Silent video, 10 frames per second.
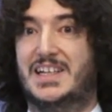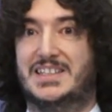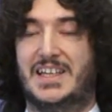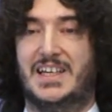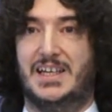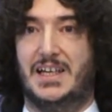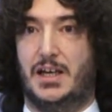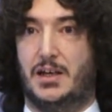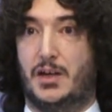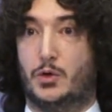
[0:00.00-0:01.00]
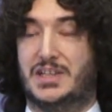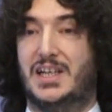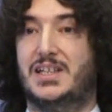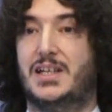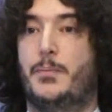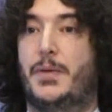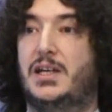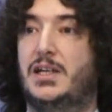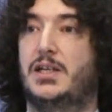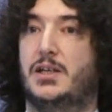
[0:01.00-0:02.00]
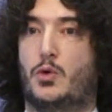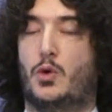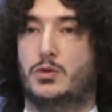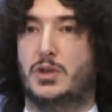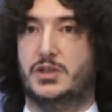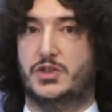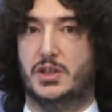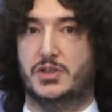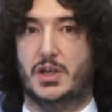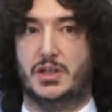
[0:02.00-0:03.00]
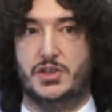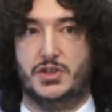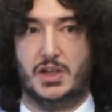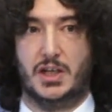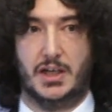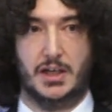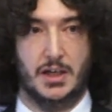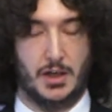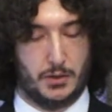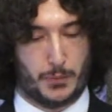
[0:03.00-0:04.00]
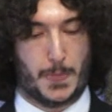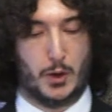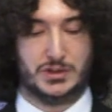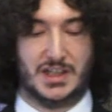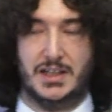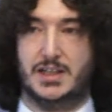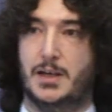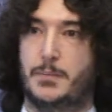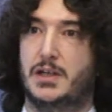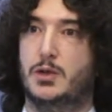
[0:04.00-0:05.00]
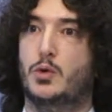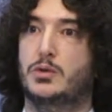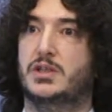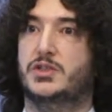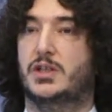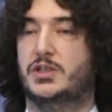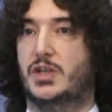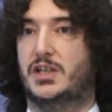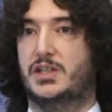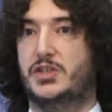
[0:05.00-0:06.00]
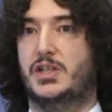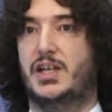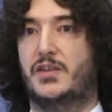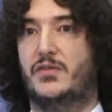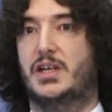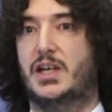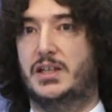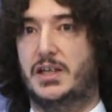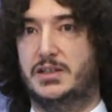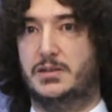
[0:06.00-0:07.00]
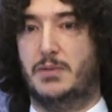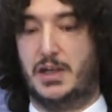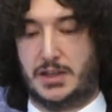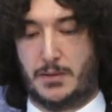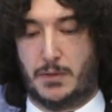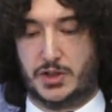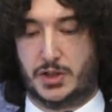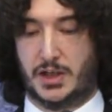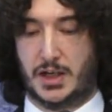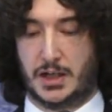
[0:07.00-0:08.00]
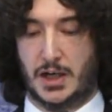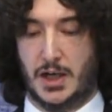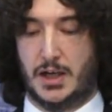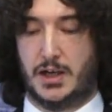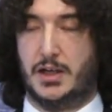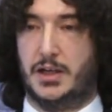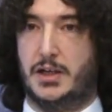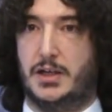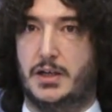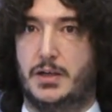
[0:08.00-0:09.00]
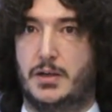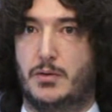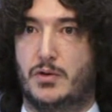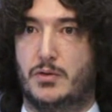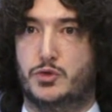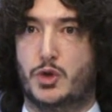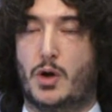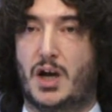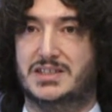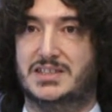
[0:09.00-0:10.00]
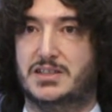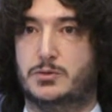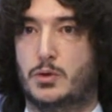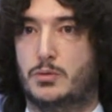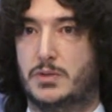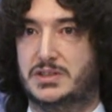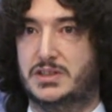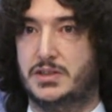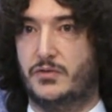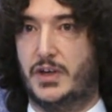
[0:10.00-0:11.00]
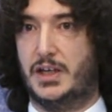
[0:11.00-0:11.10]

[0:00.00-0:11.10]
It is indisputable that a sensitive ethical value education should be provided beginning in high schools with citizenship textbooks and in universities to persons working on certain topics.